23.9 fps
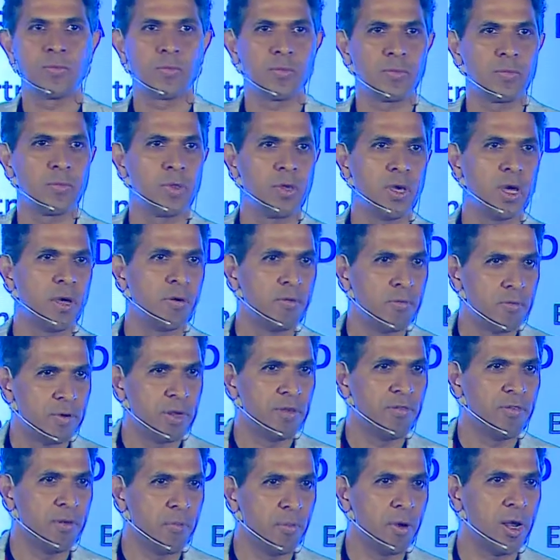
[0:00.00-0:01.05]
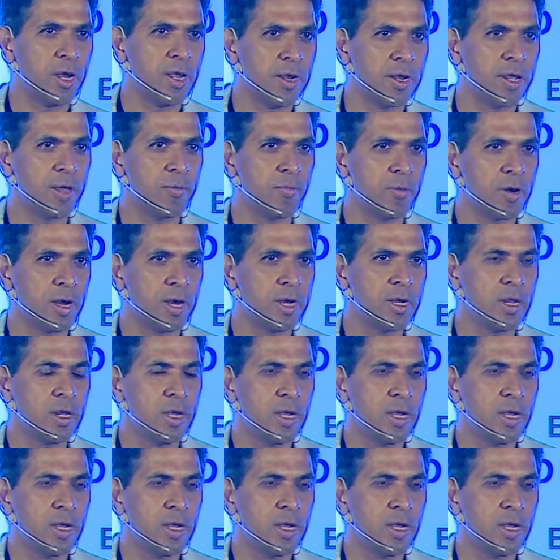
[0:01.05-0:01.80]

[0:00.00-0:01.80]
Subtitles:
Yeah, very familiar name, right?